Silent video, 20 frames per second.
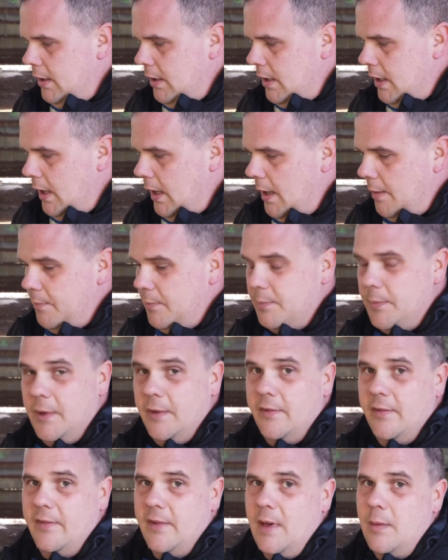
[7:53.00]
But it's
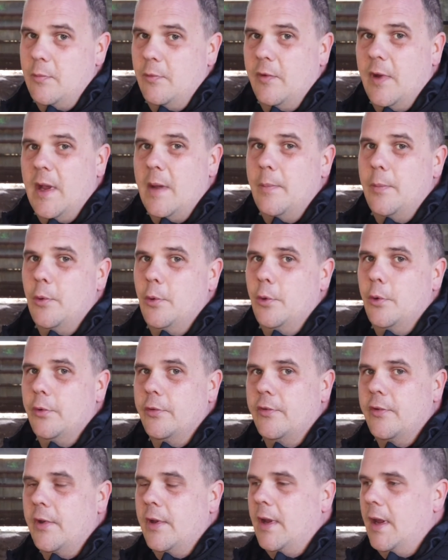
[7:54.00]
the same with
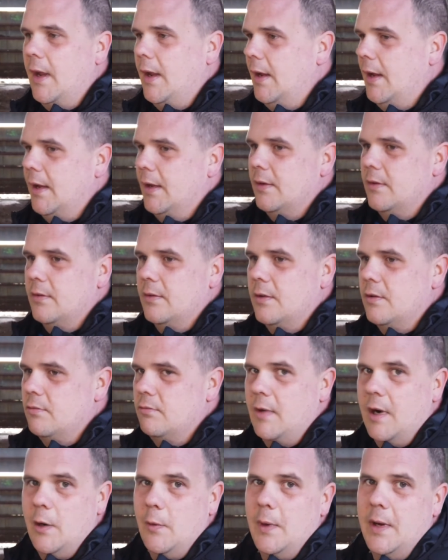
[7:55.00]
airports and
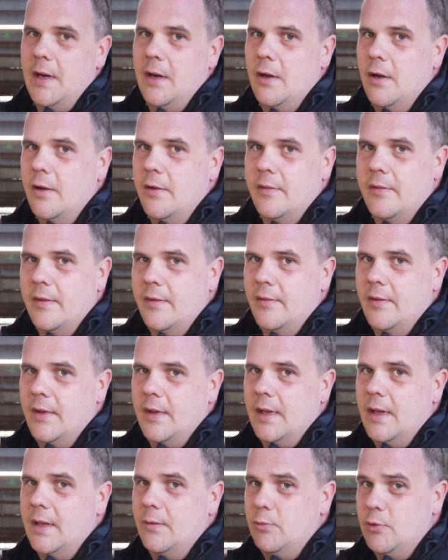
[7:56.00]
railway lines, things like
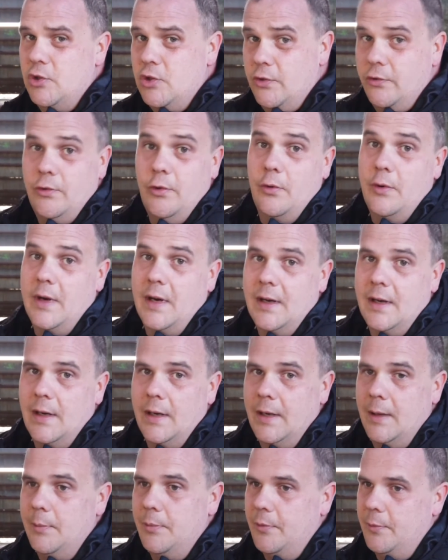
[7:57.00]
that, which you saw in that
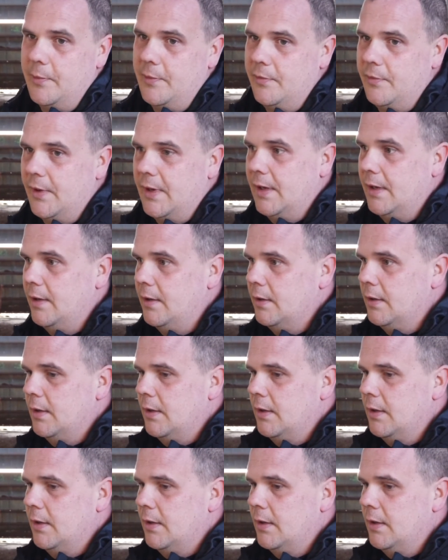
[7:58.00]
clip, to be fair.